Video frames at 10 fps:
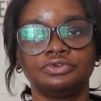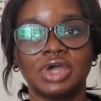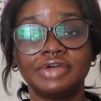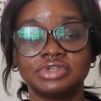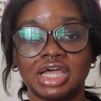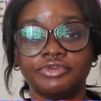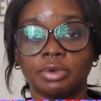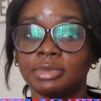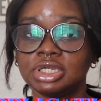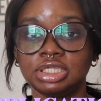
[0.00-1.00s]
you have to have your
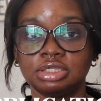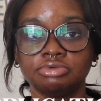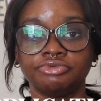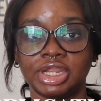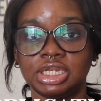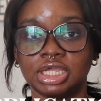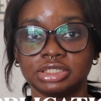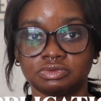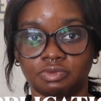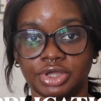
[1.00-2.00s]
money ready
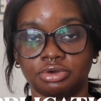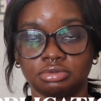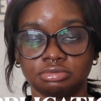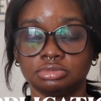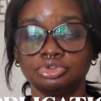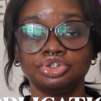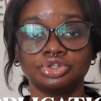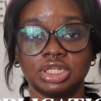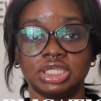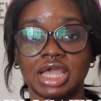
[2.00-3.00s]
as well.
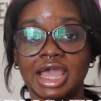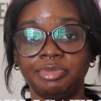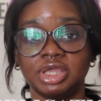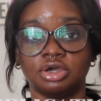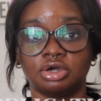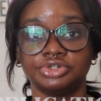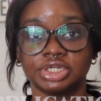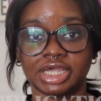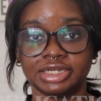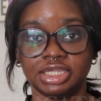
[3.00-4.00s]
Usually I paid
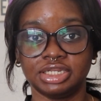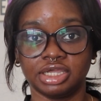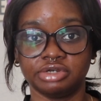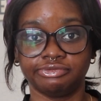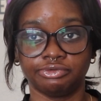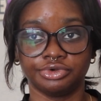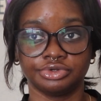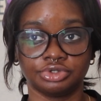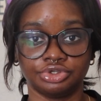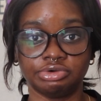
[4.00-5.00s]
100 Canadian for
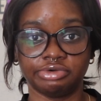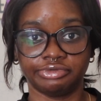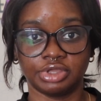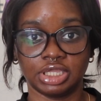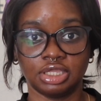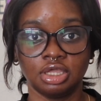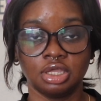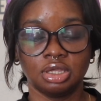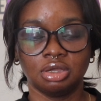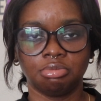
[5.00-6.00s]
the U of A,
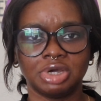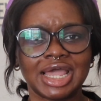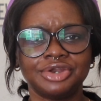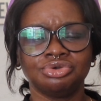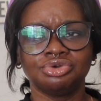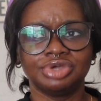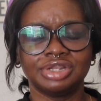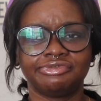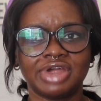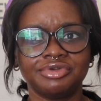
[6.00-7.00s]
but I don't know,
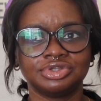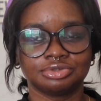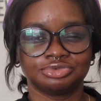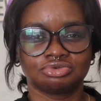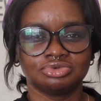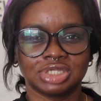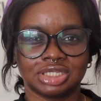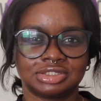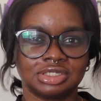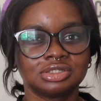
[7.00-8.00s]
it varies. Some schools are
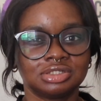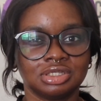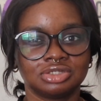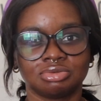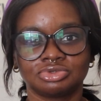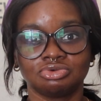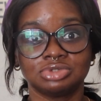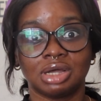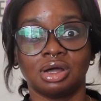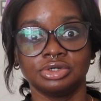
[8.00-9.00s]
60, some schools
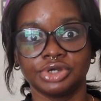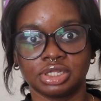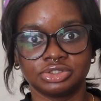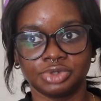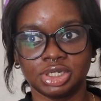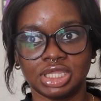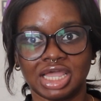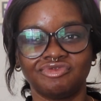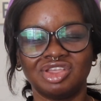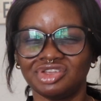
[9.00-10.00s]
are 120.
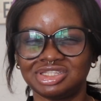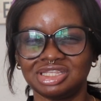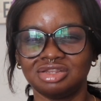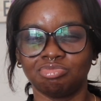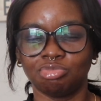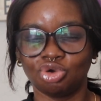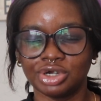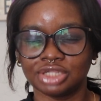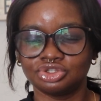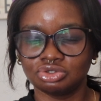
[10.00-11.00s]
I've never seen more
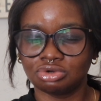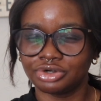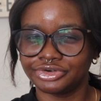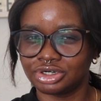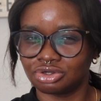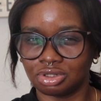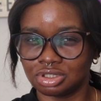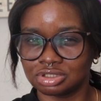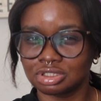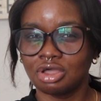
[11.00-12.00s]
than
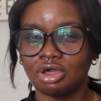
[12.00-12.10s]
$200